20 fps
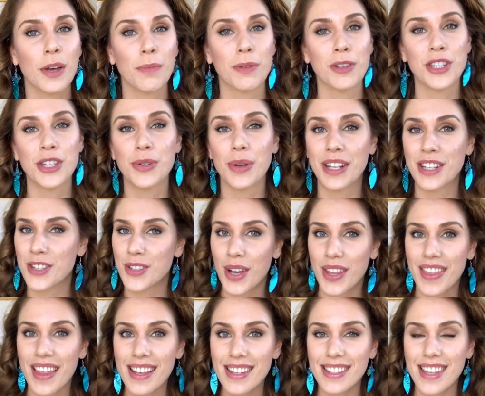Hope that you
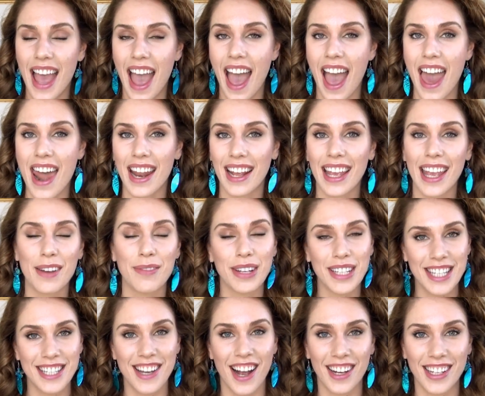enjoyed this and I can't
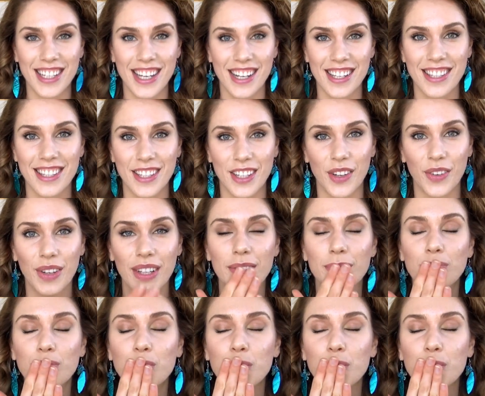wait to talk to y'all soon.